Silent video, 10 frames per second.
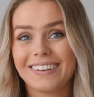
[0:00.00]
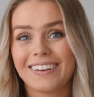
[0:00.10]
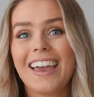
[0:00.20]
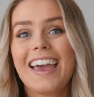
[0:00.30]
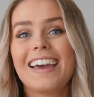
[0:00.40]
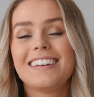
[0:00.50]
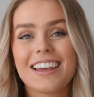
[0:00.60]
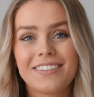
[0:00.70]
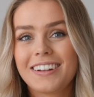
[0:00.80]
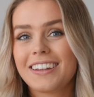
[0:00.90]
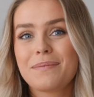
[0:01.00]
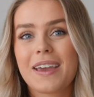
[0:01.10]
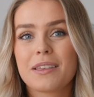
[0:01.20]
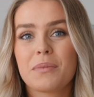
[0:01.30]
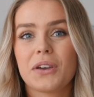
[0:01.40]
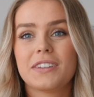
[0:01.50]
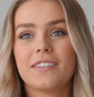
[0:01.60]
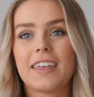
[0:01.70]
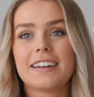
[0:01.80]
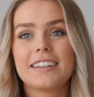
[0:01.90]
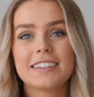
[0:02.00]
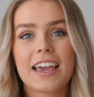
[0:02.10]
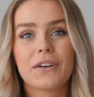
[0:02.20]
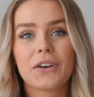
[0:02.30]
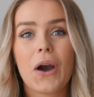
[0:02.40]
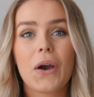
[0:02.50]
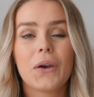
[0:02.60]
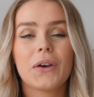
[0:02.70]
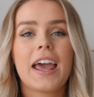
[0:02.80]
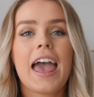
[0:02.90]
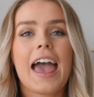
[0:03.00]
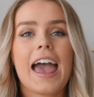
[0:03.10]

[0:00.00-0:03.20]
So definitely make the most of that discount code.